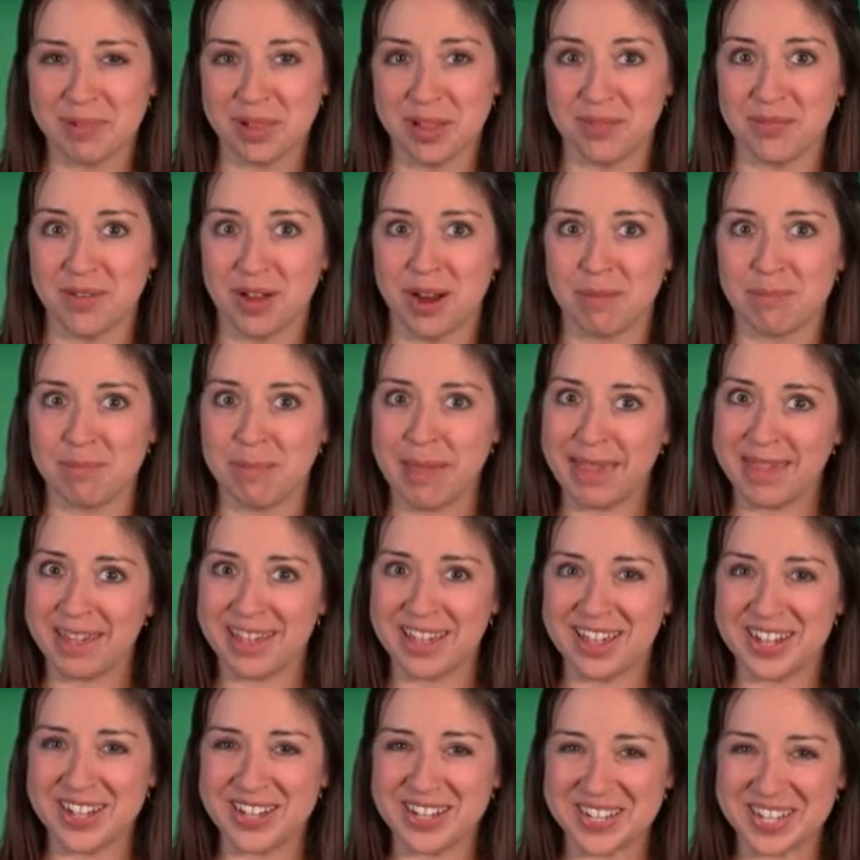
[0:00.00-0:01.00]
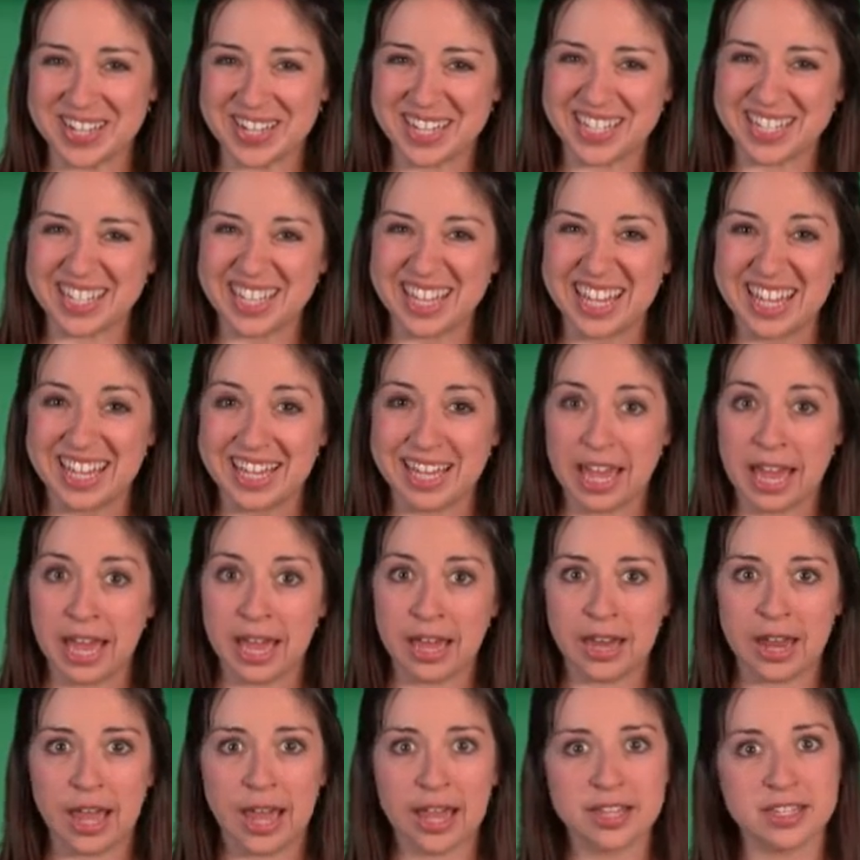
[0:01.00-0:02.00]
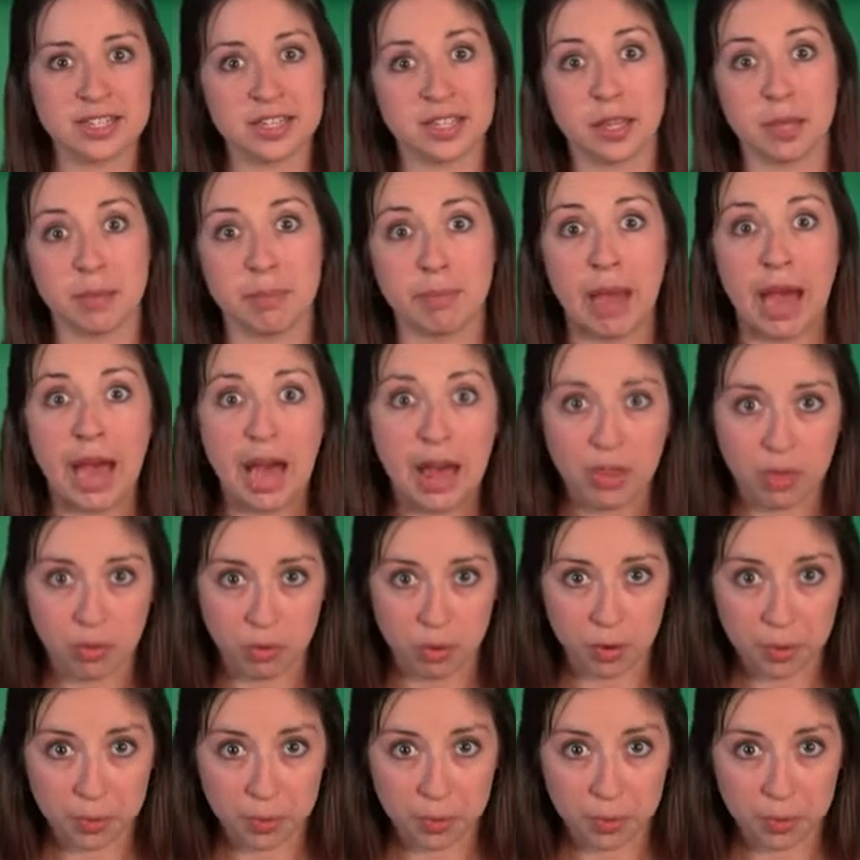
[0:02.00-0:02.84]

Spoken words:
of our baking cookies and head to the bathroom.